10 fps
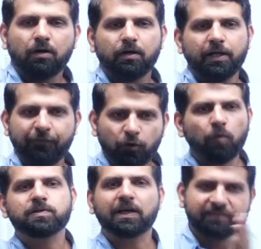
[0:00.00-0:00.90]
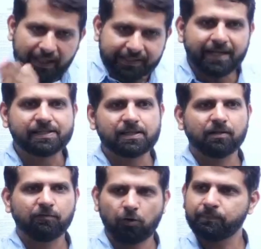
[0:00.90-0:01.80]
if you observe that case
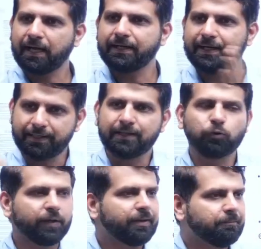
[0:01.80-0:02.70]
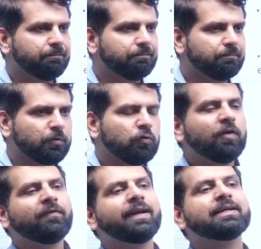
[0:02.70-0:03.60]
from that day till today, you will
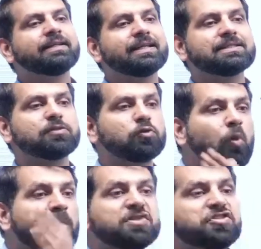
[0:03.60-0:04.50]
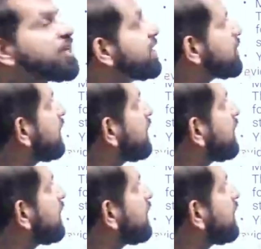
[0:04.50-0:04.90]
find that there is so much change.